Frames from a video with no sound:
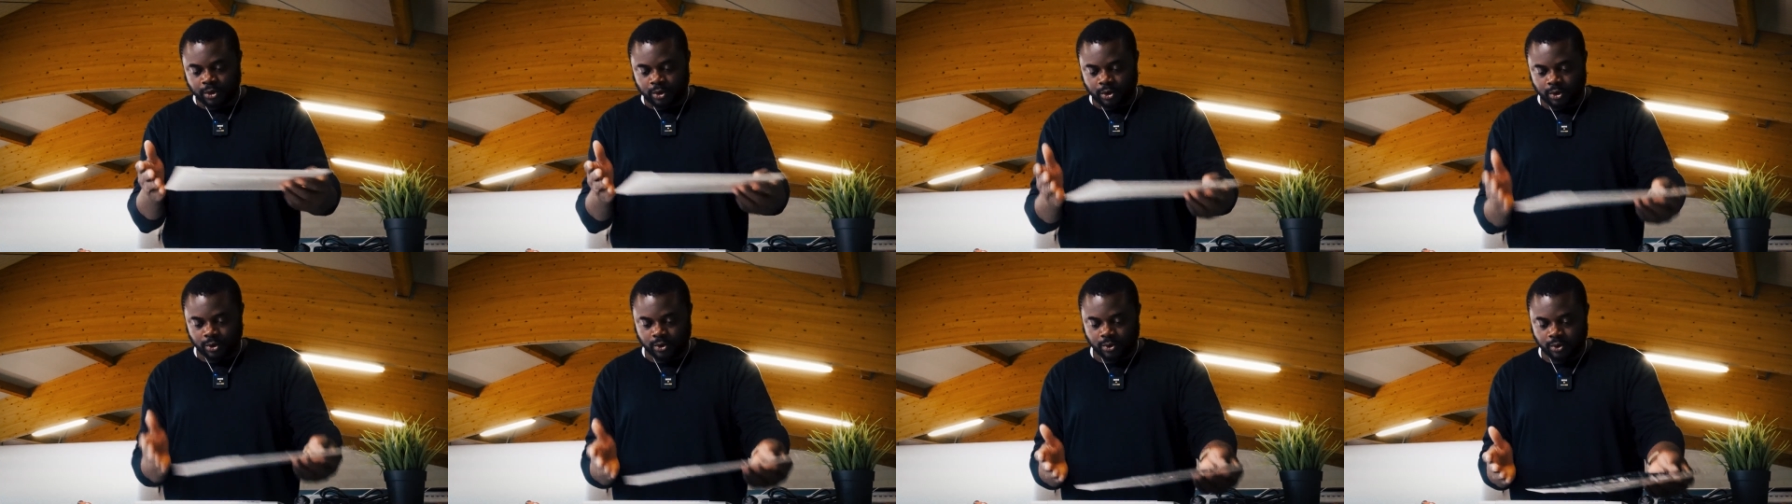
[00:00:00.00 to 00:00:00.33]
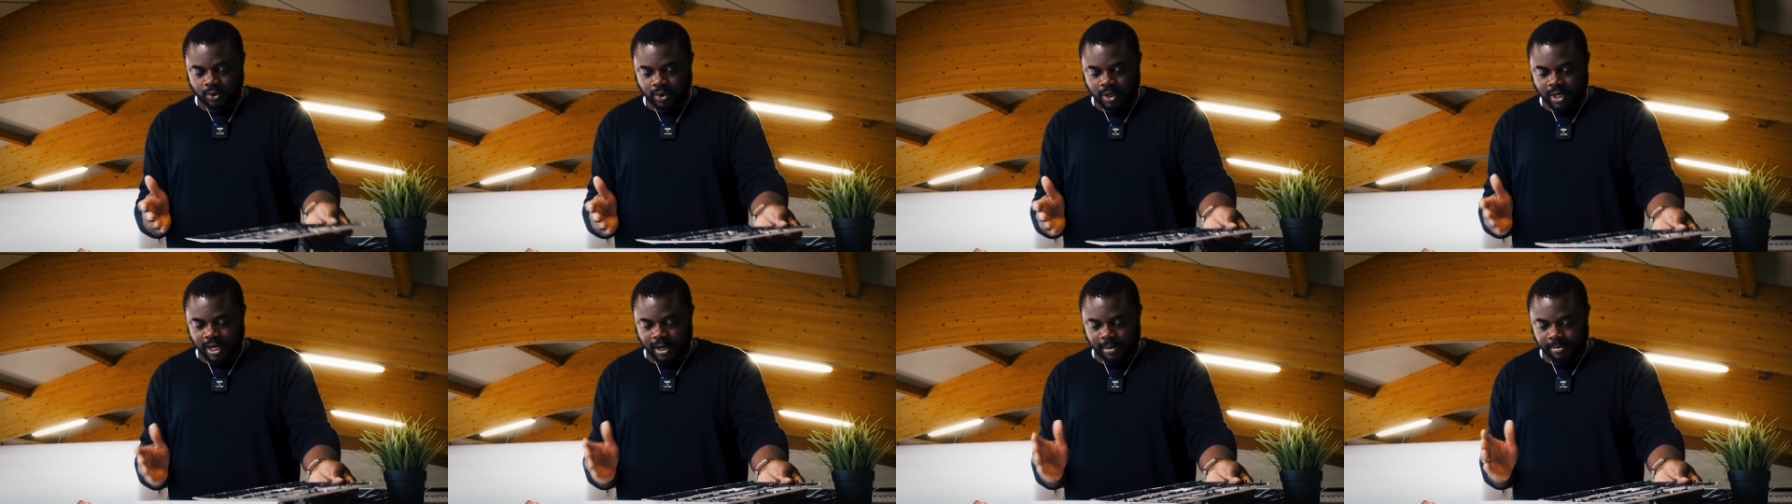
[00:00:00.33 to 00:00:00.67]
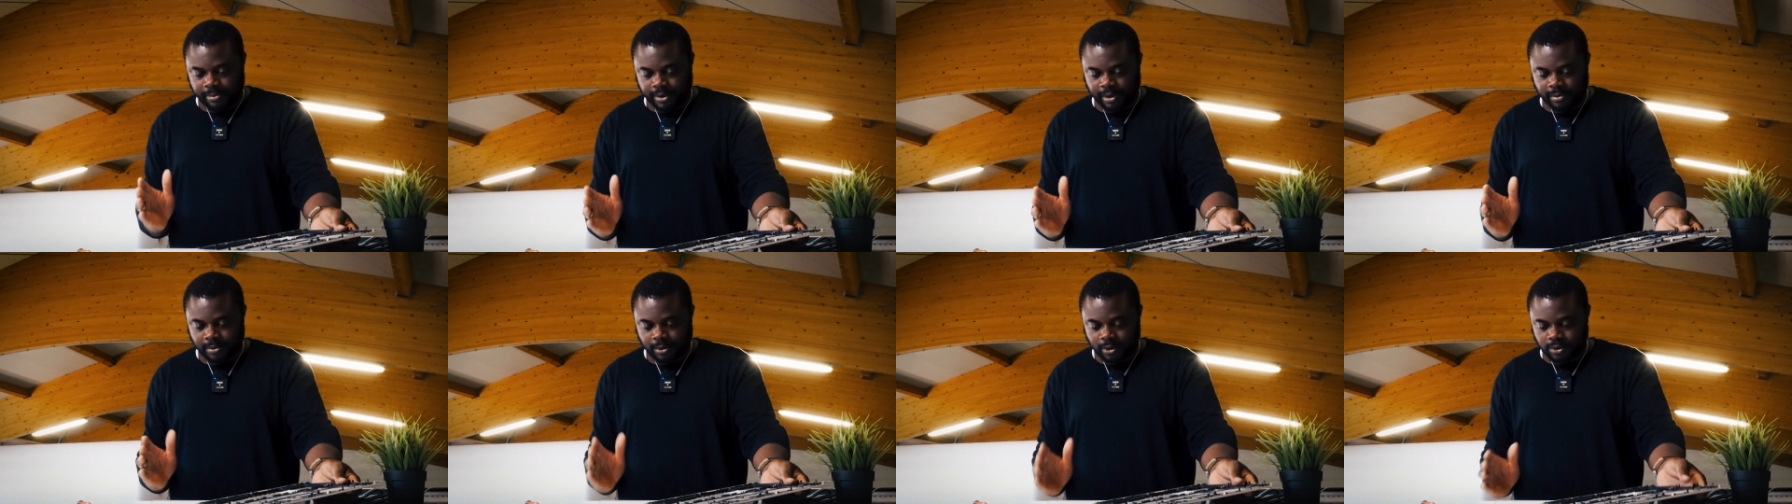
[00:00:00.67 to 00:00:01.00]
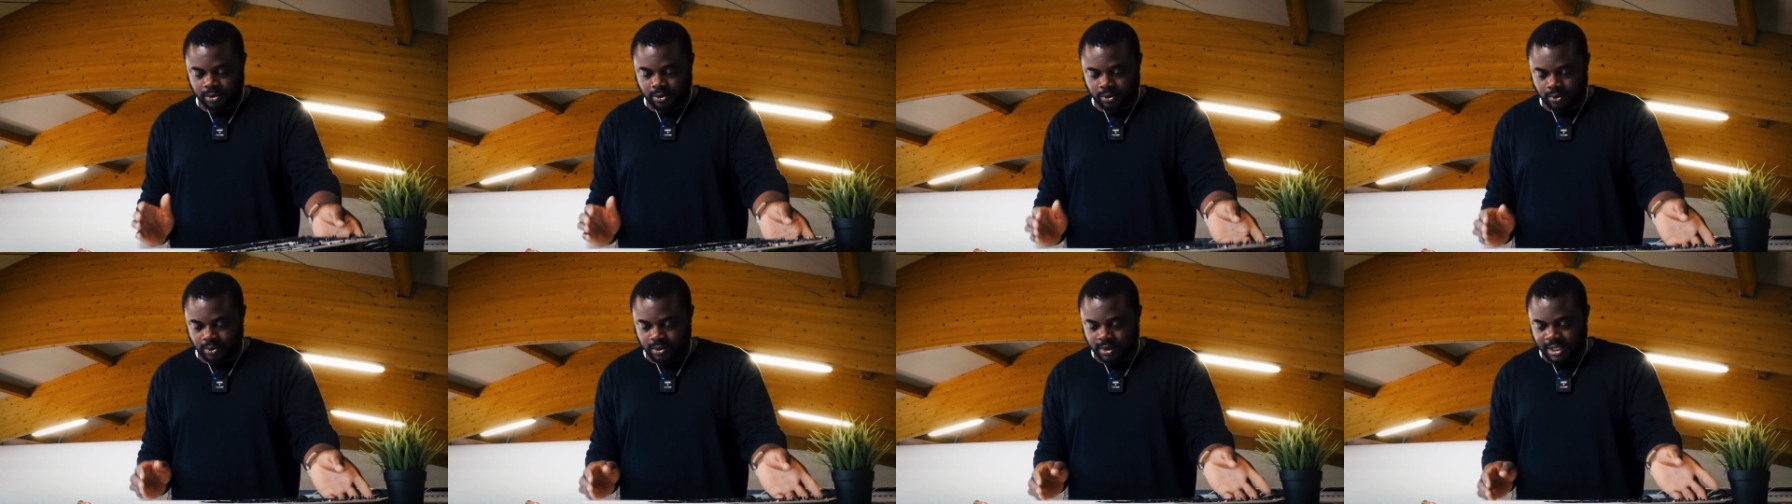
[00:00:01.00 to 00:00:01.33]
You can pretty
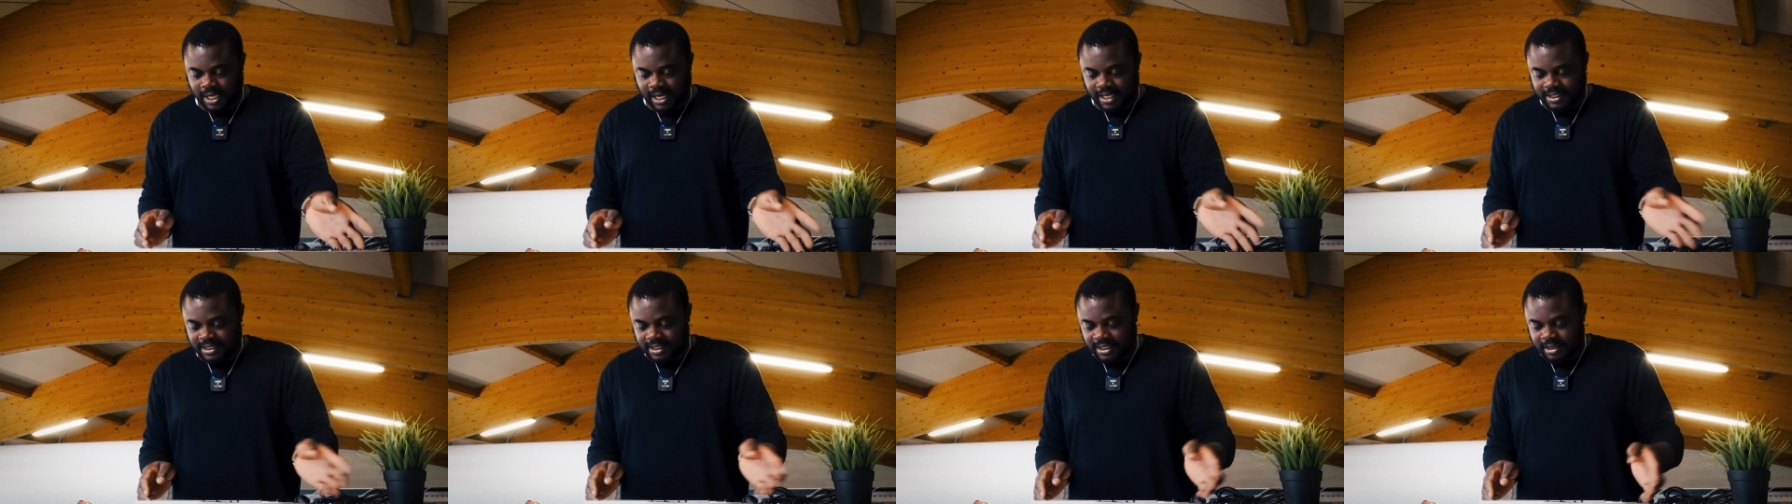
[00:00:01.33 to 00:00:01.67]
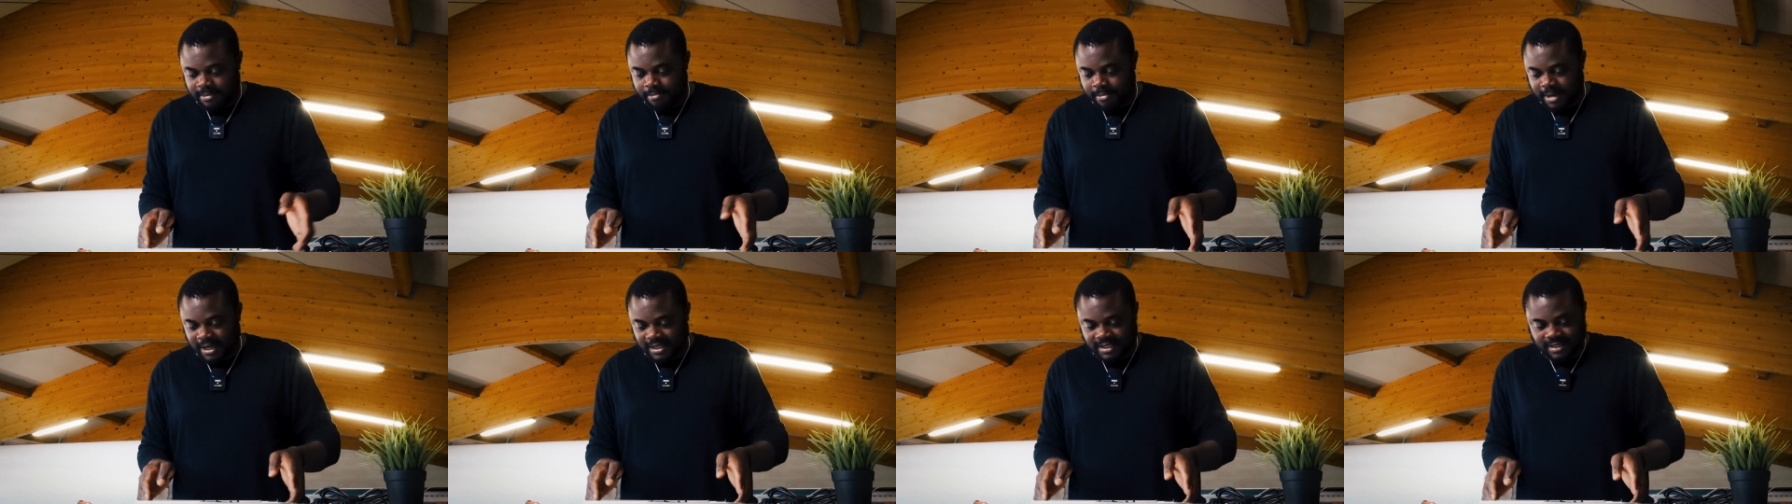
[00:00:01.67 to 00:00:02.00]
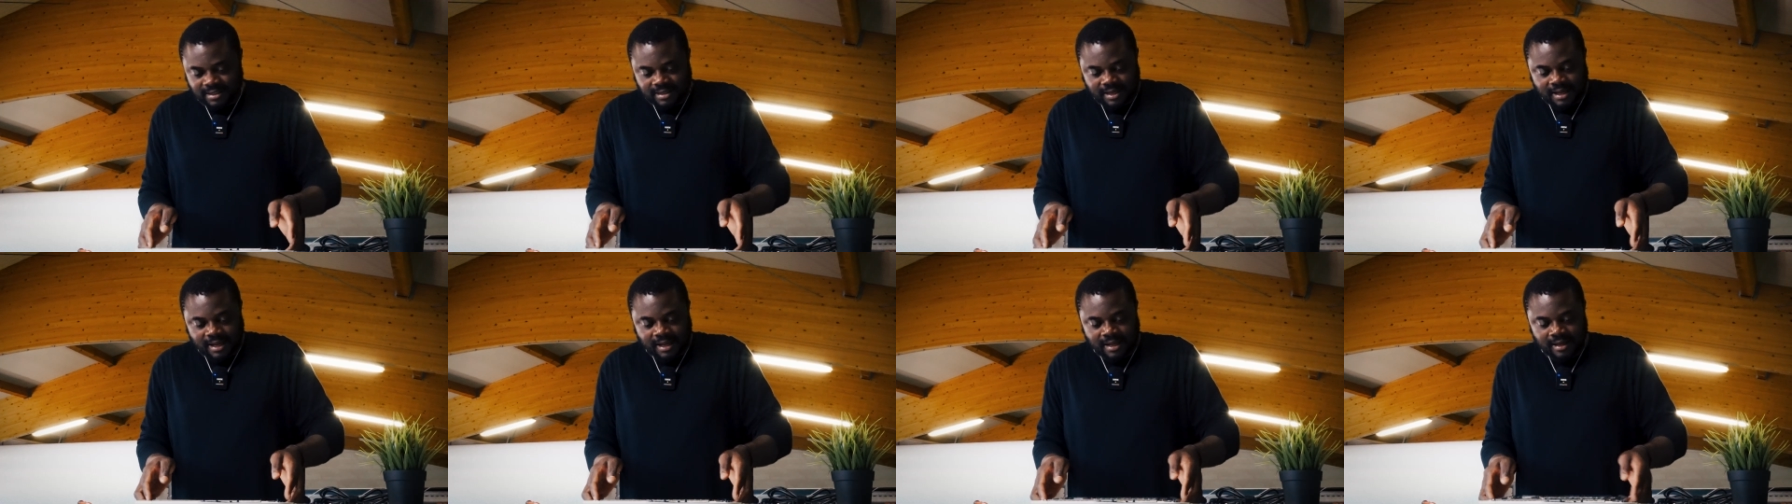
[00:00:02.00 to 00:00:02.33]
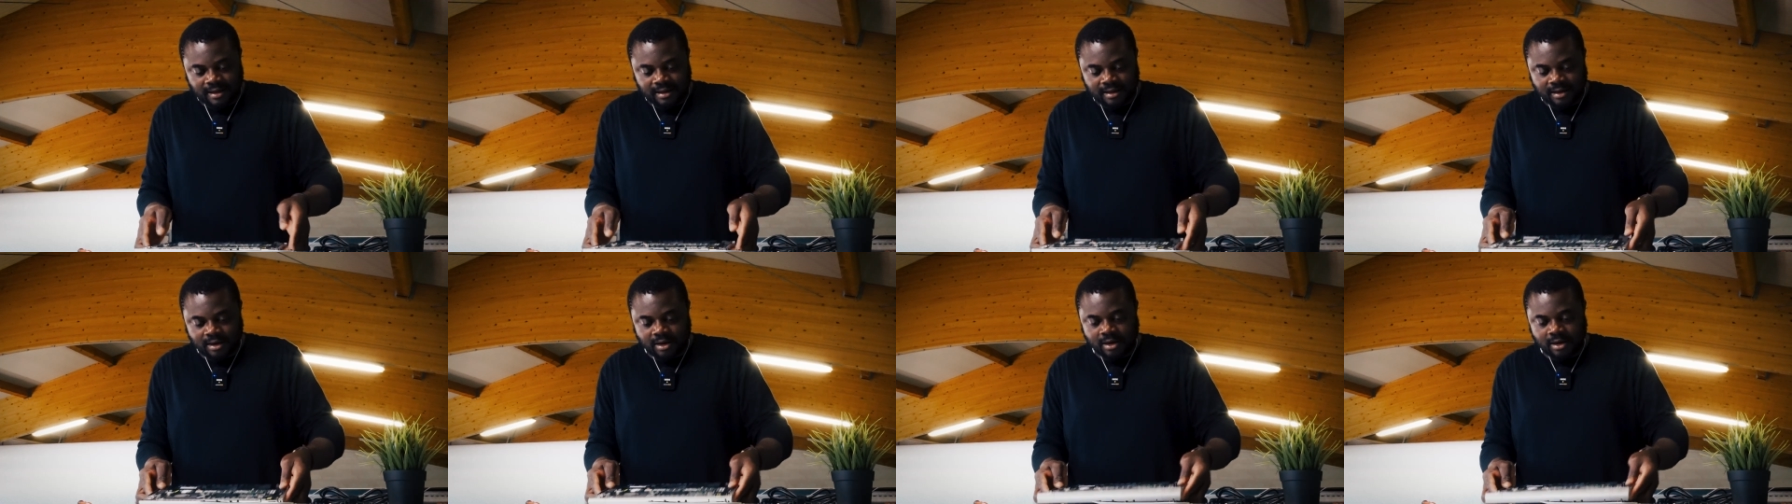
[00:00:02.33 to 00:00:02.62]
much do that in a matter